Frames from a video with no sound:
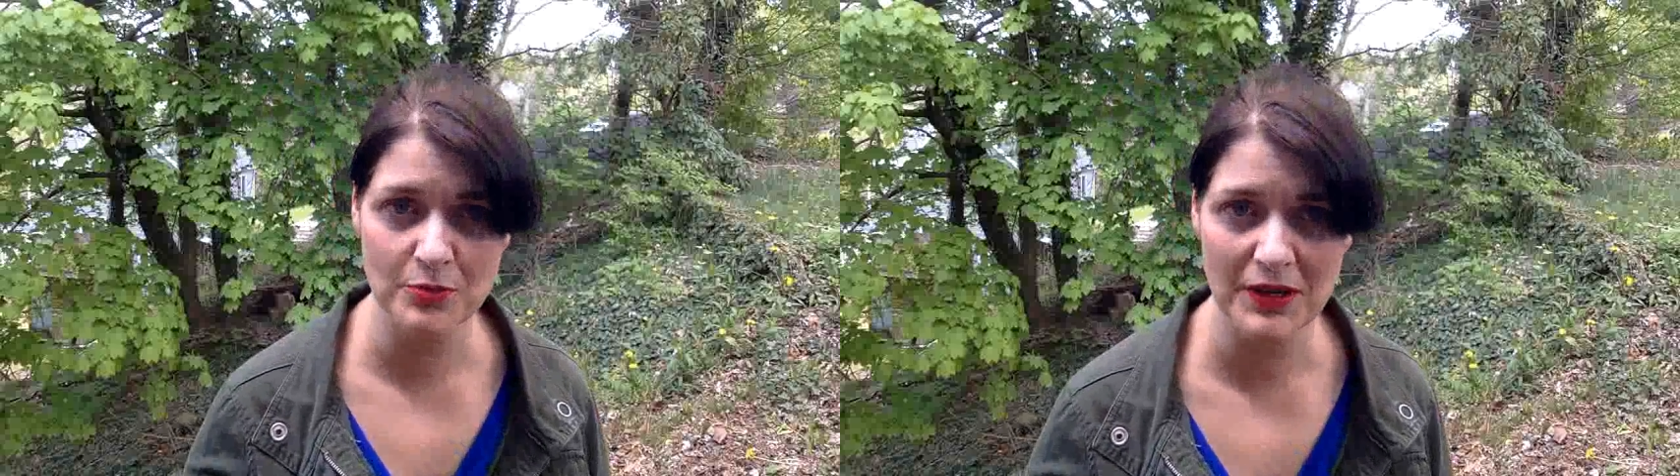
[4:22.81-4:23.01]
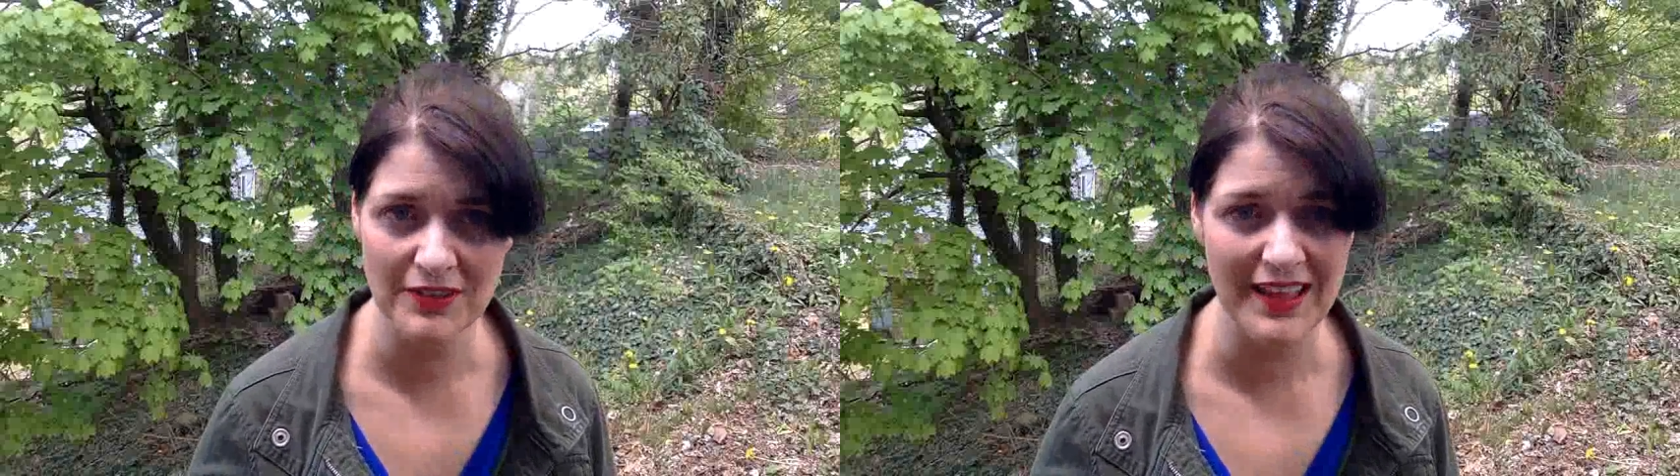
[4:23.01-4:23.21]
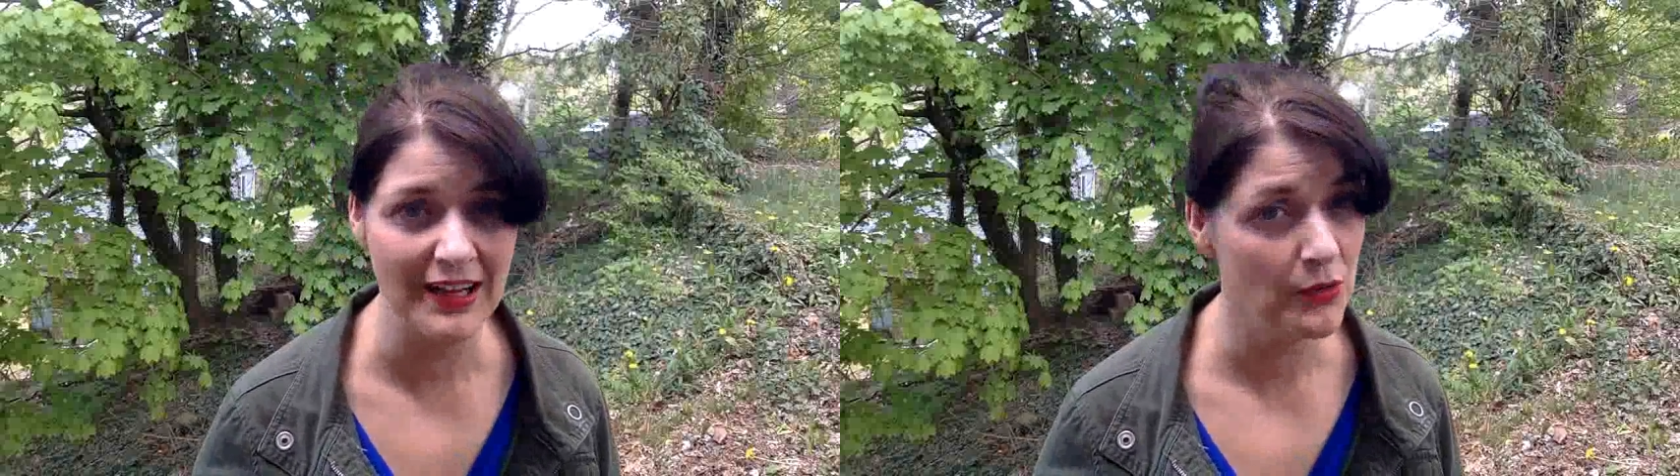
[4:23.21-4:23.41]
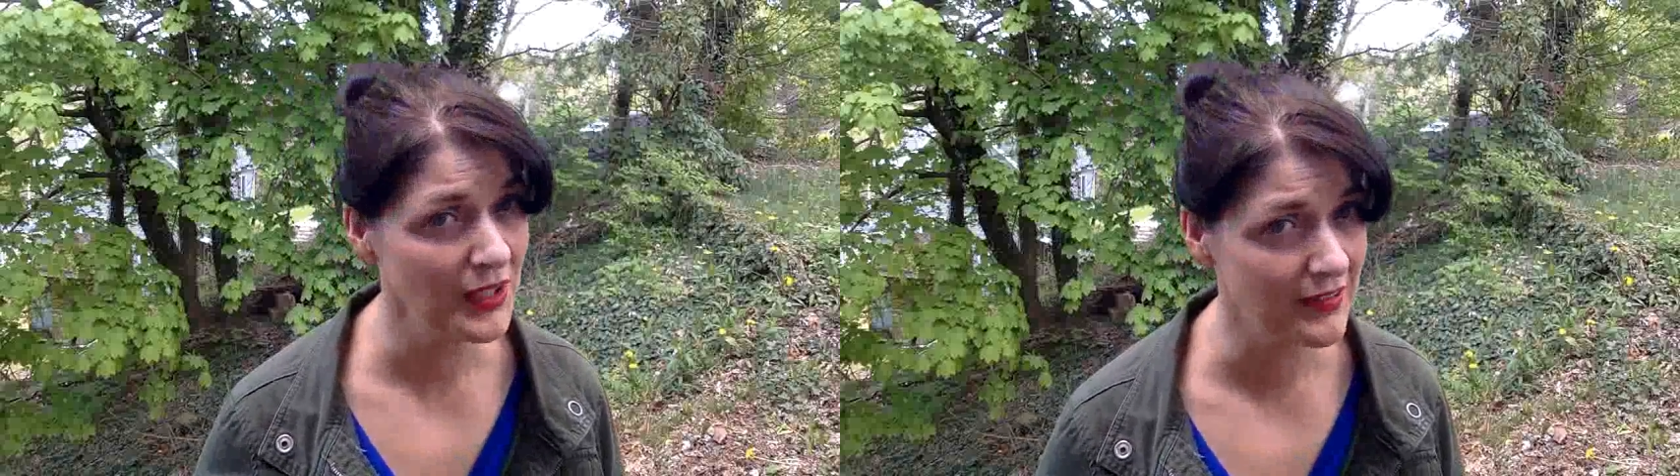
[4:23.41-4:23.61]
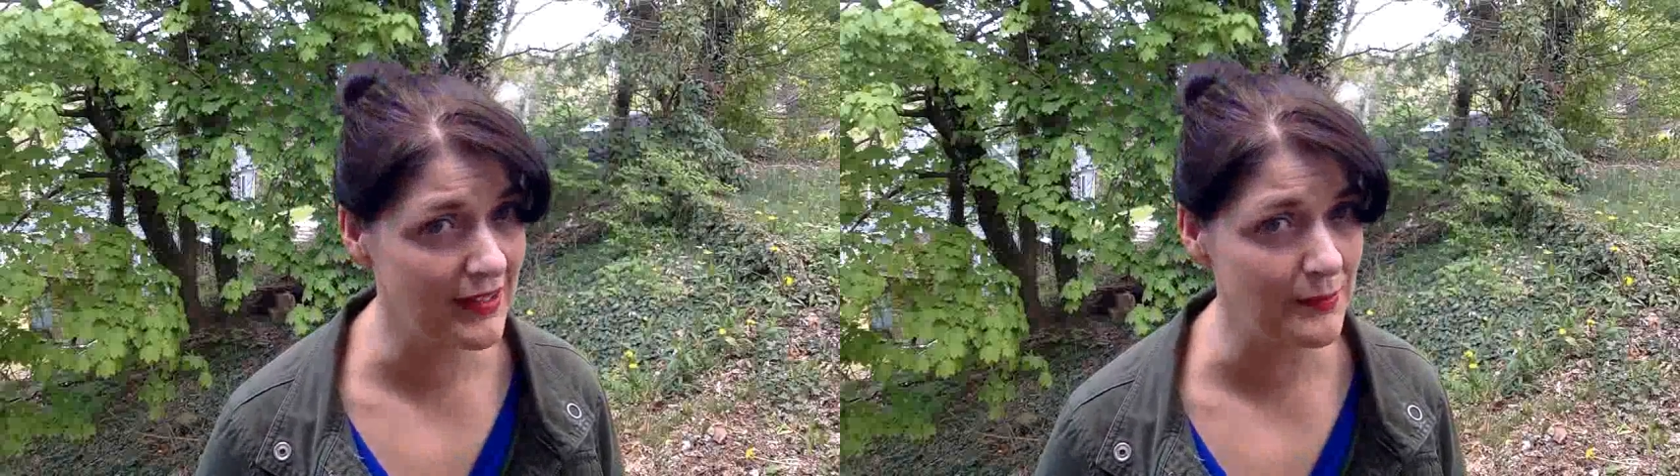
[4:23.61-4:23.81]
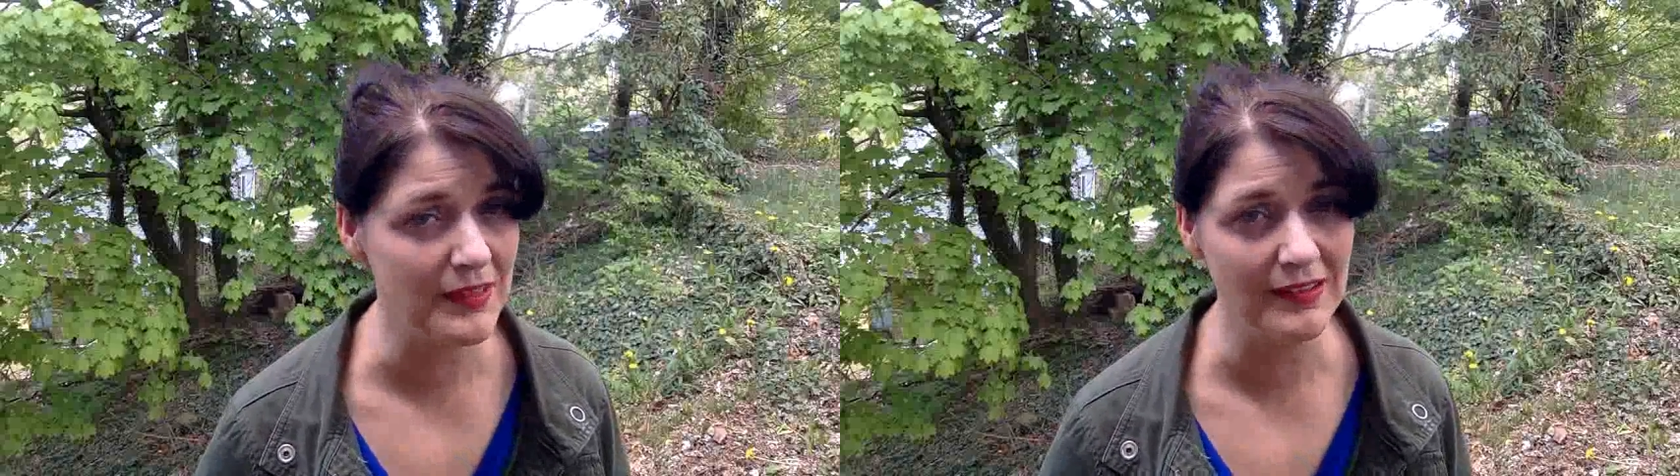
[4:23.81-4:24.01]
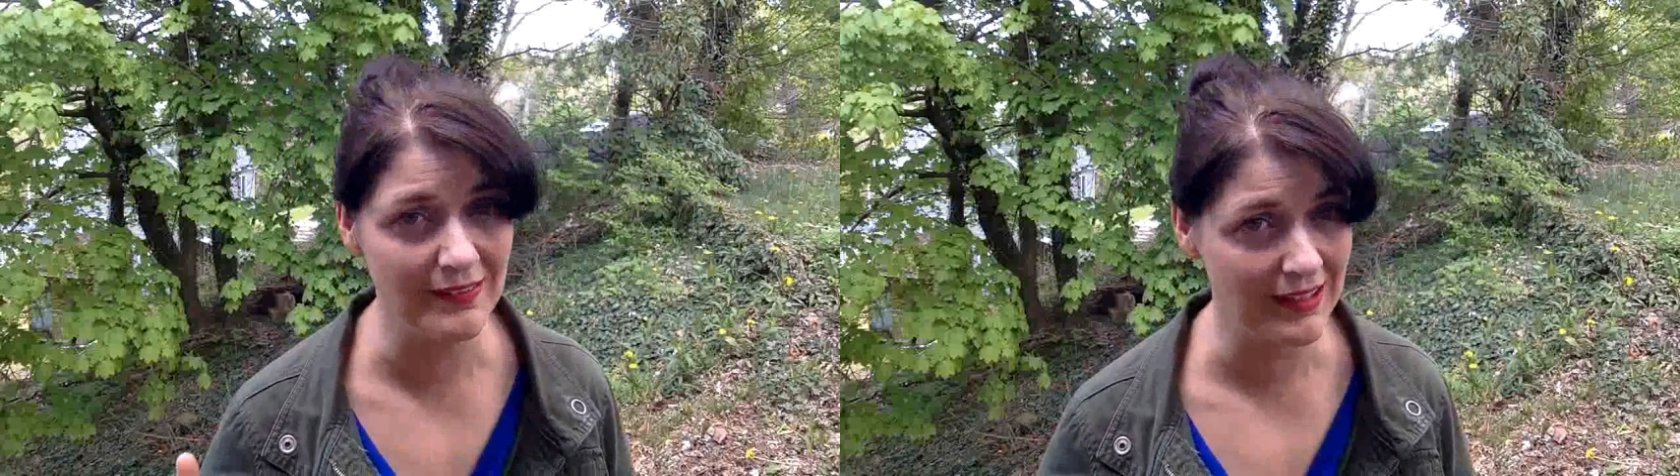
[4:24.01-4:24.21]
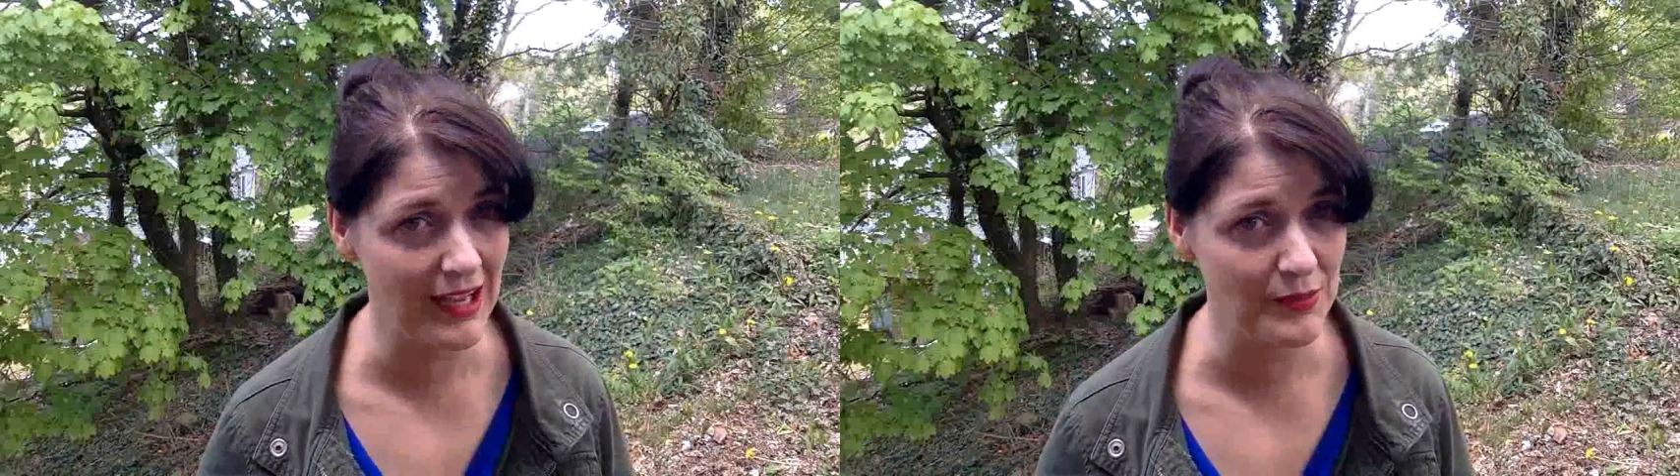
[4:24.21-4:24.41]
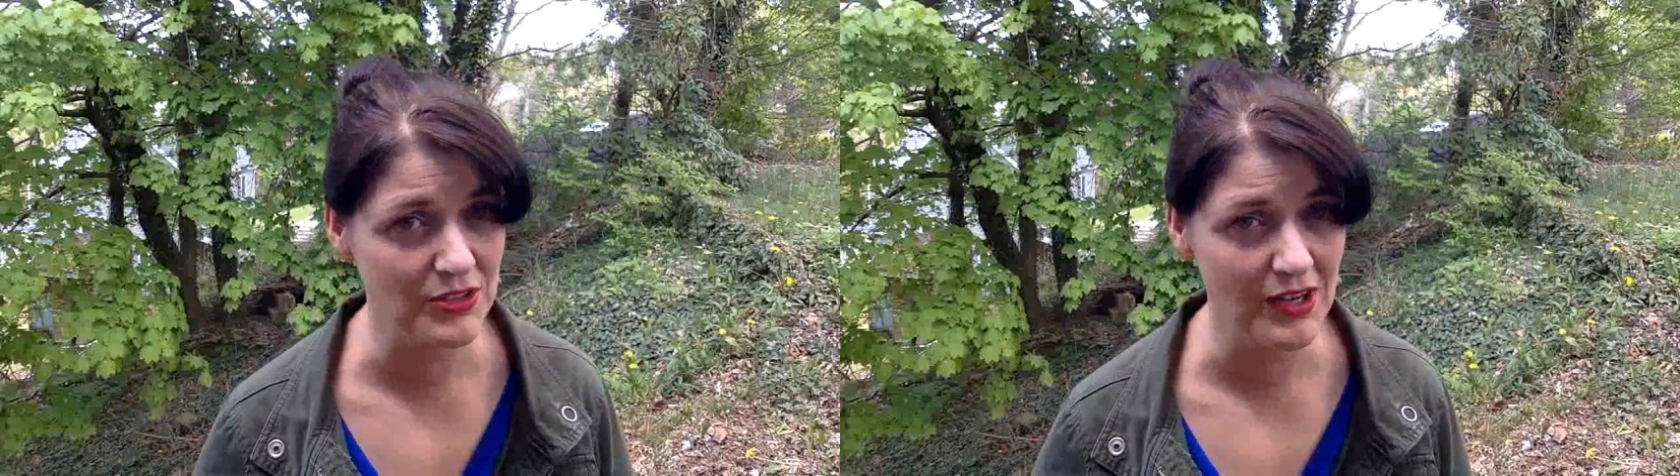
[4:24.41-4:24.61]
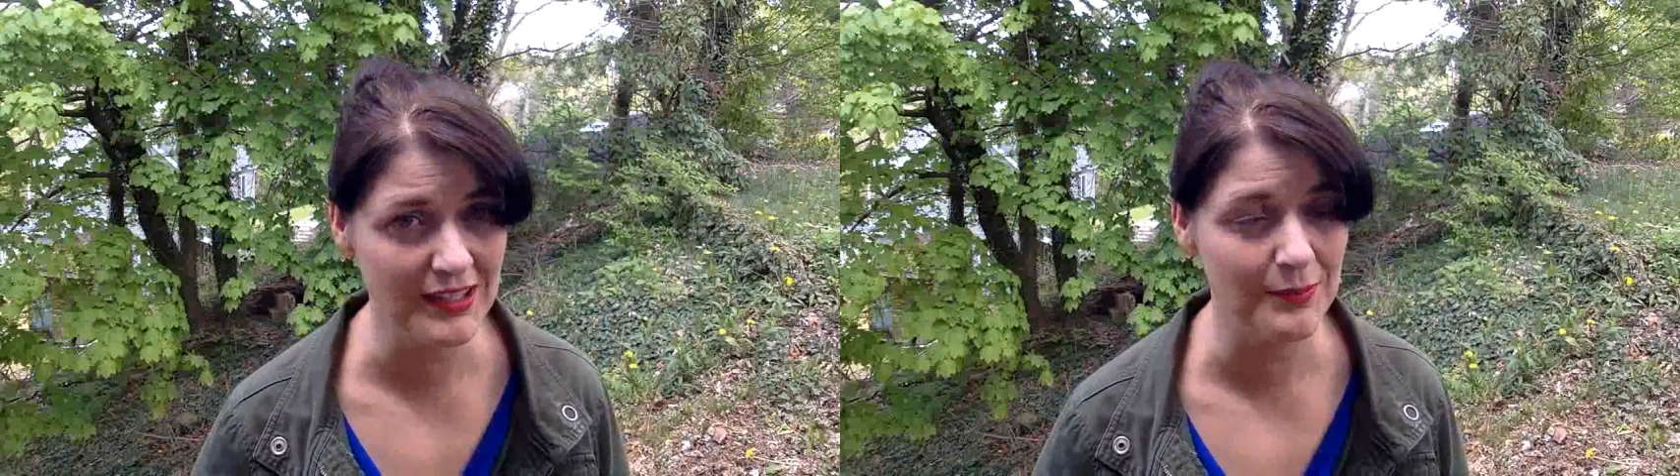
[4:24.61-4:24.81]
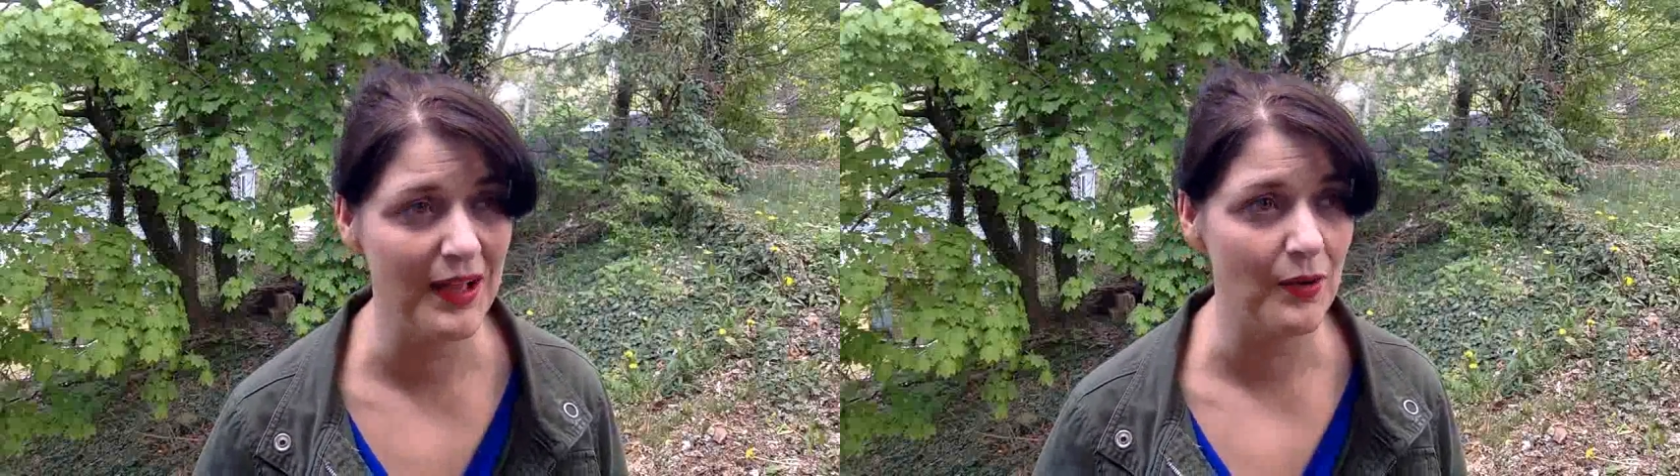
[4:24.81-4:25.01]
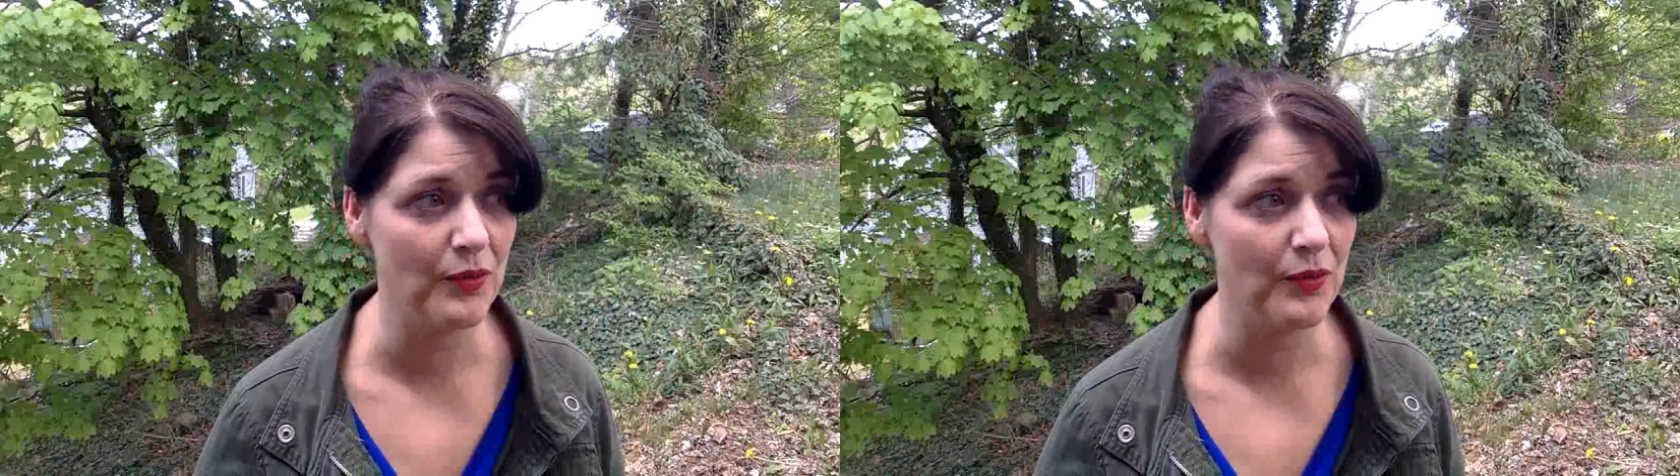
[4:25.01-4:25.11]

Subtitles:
better than that quitclaim thing that guy was talking about,